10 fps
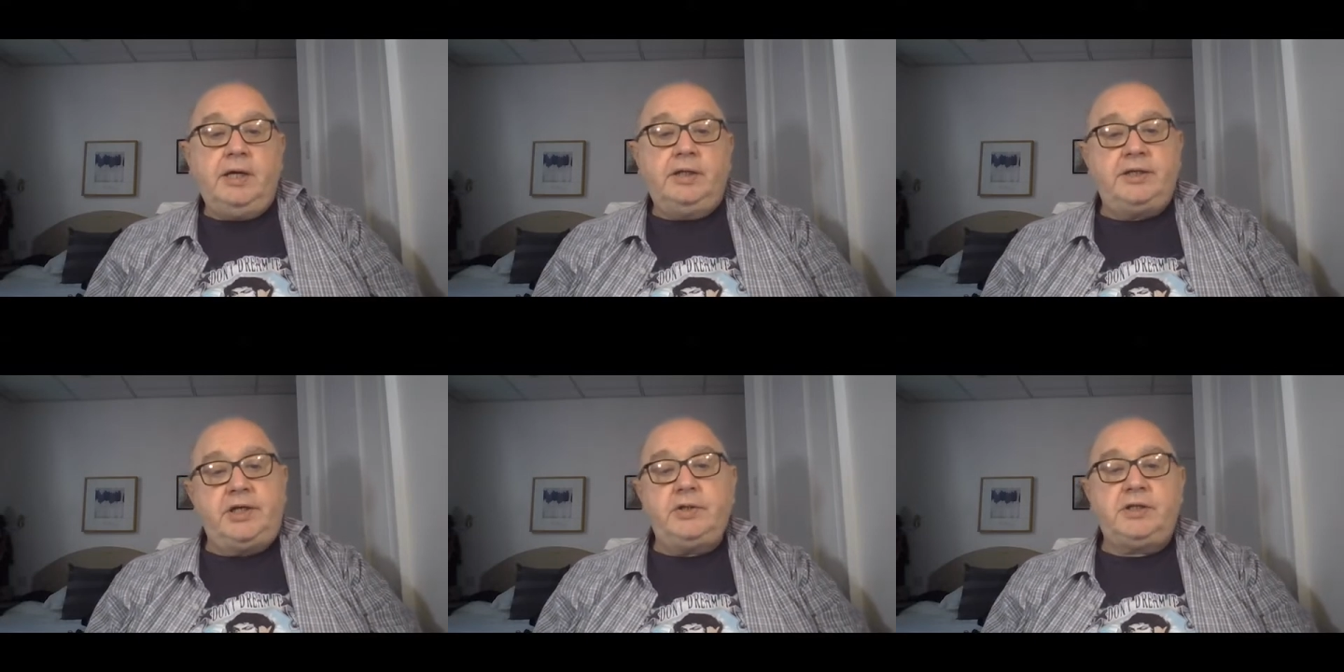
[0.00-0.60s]

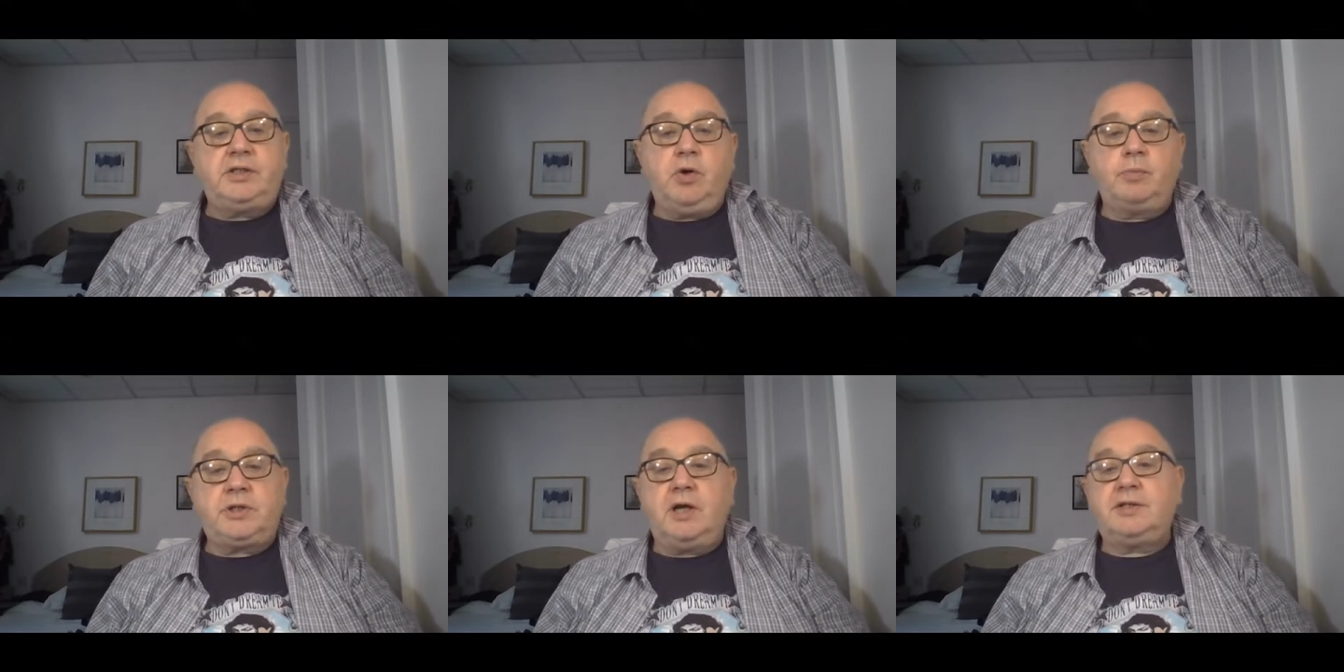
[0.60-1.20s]
This uses
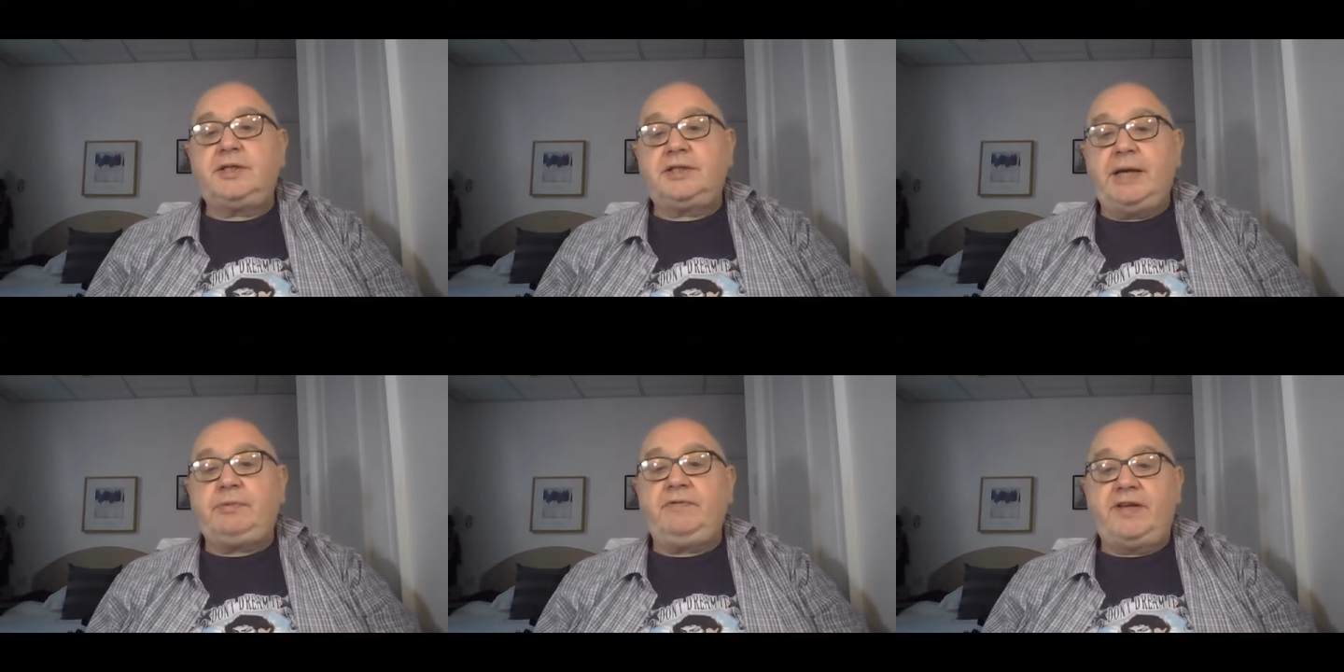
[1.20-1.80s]
Tom Scott's
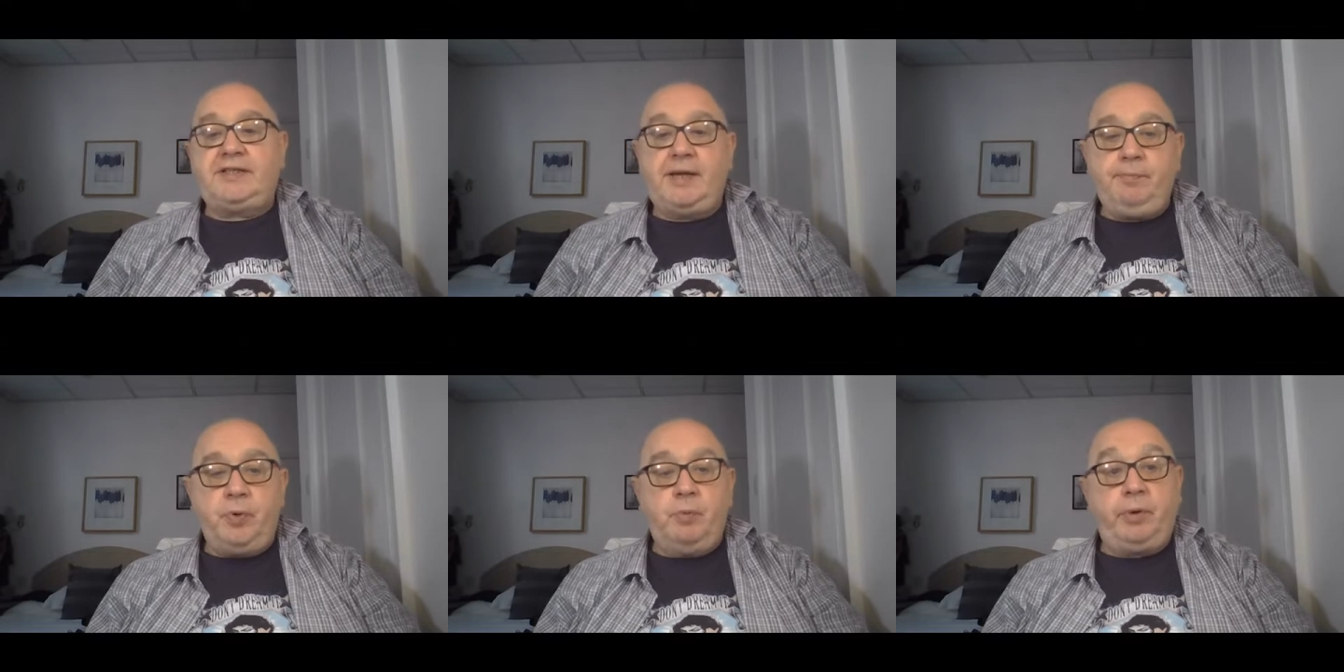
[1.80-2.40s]
deceptively
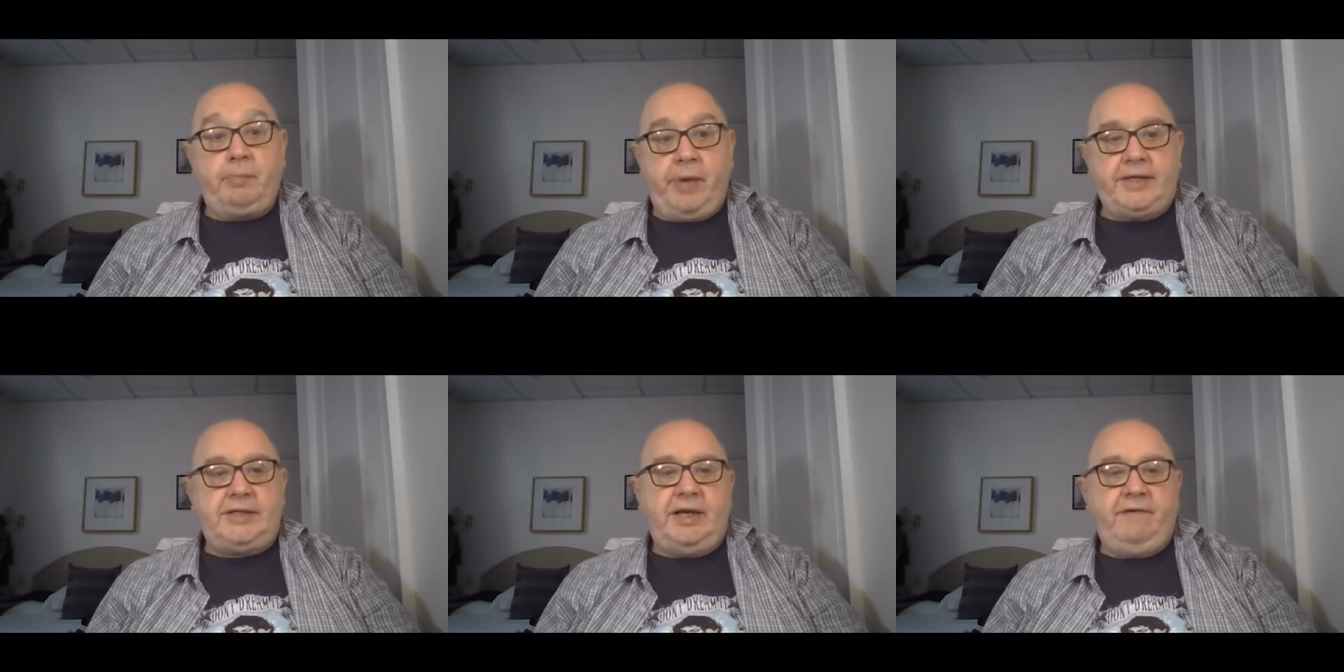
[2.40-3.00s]
simple but
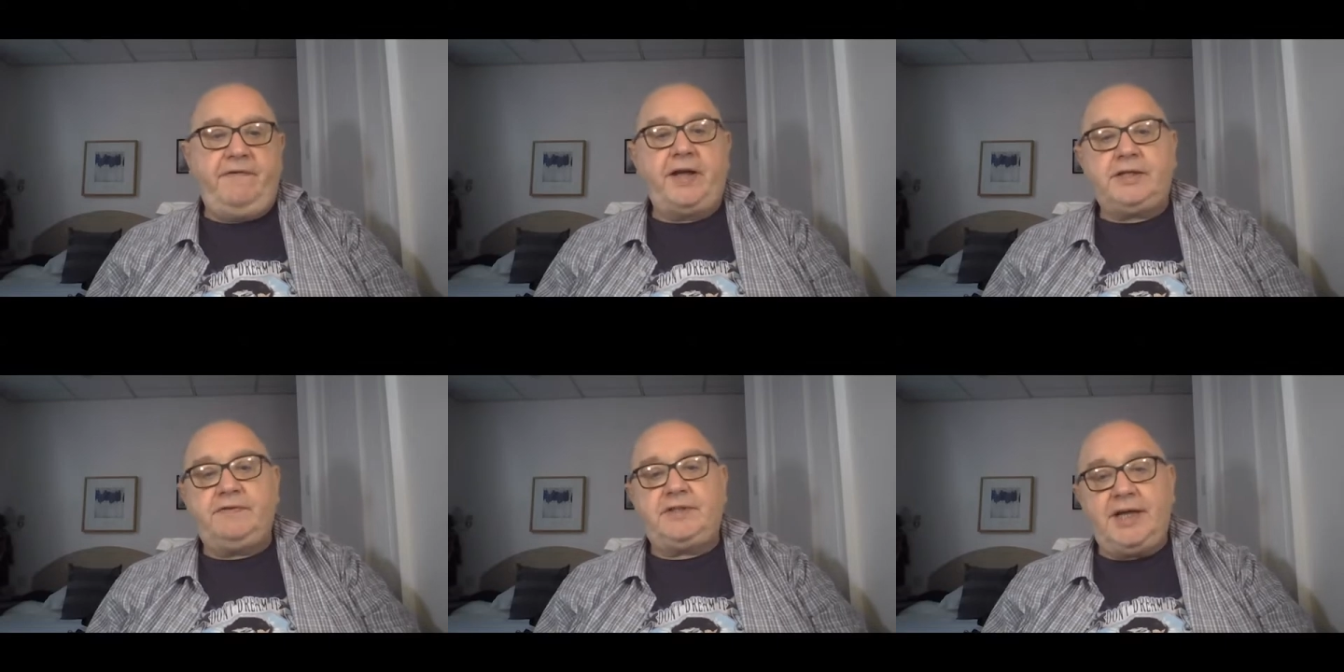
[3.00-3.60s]
amazingly
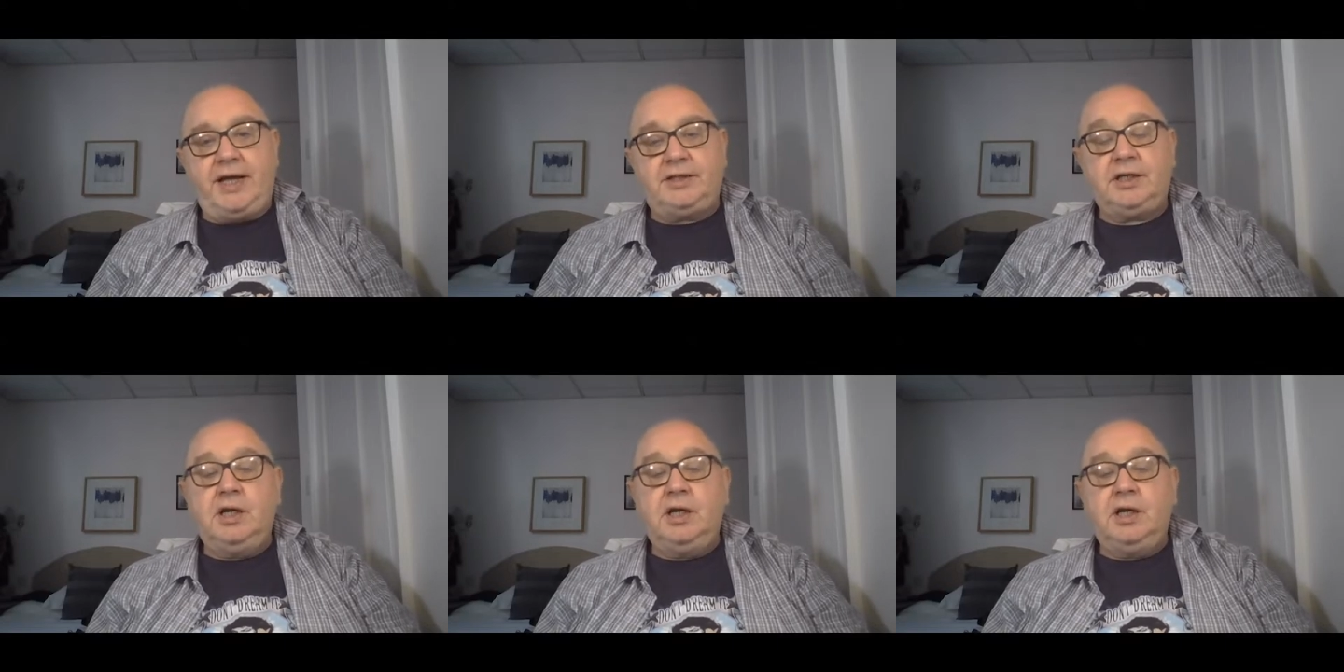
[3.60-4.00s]
effective set,